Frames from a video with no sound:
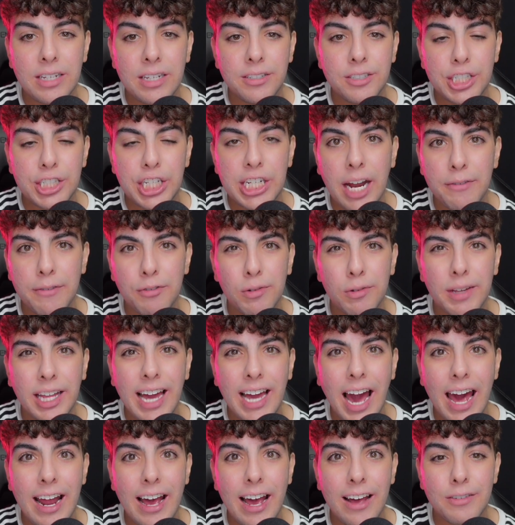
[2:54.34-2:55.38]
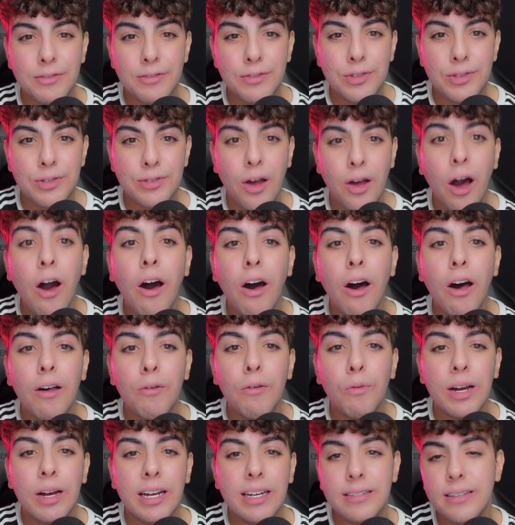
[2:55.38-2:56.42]
she never really got out and saw
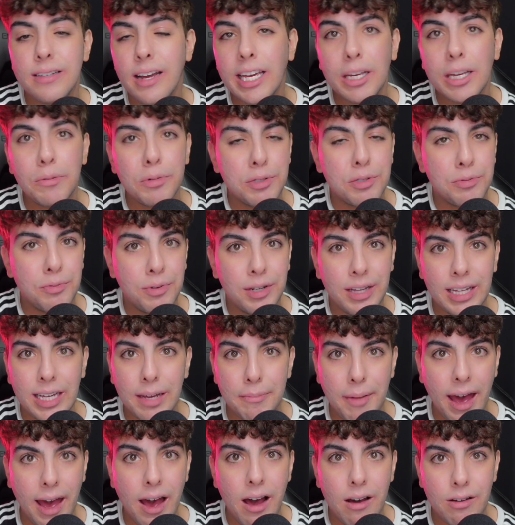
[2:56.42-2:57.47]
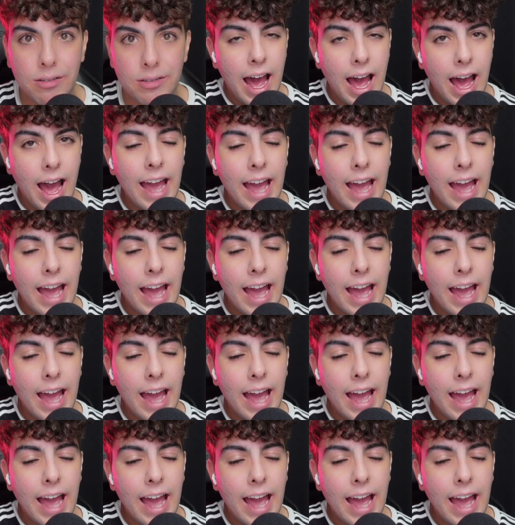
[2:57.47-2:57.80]
what Kentucky was really about.